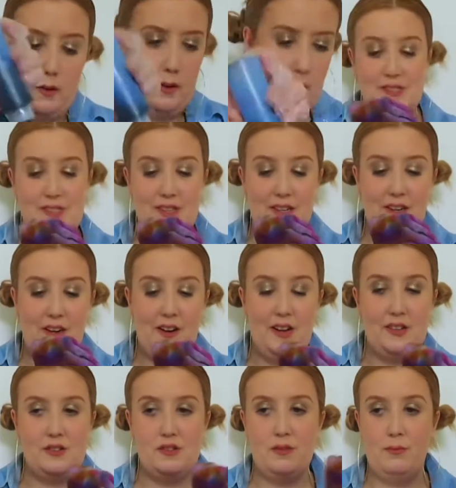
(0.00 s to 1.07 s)
I'll see you
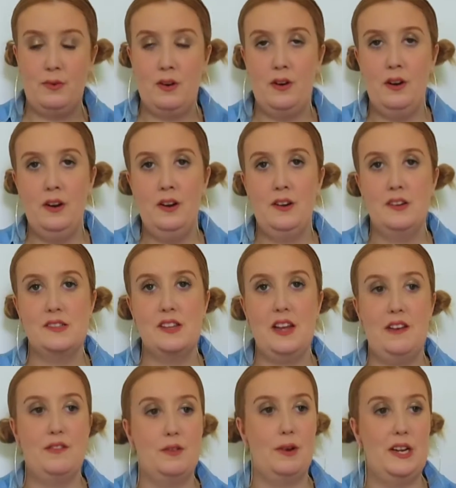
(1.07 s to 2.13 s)
guys tomorrow because I
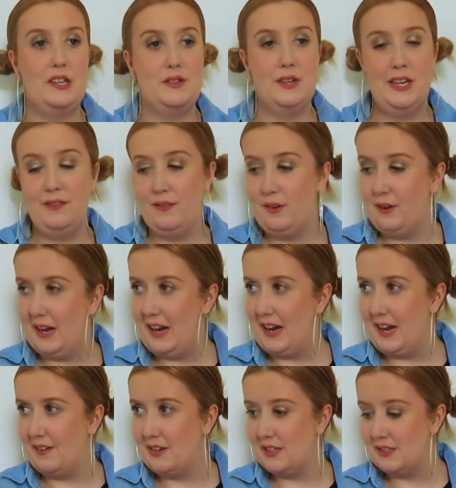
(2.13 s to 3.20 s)
have to wait 24
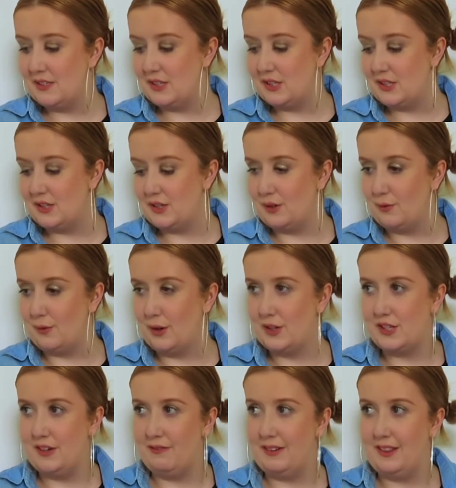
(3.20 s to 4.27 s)
hours to
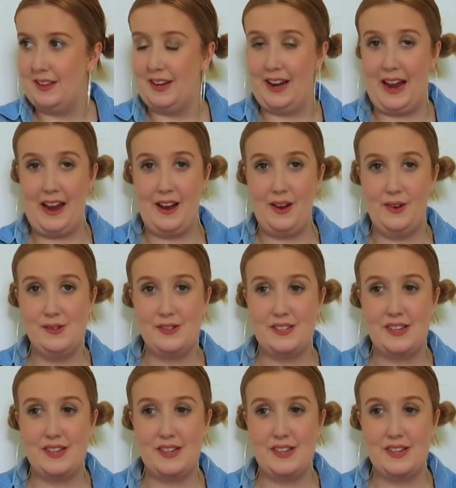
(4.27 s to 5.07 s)
wash everything out.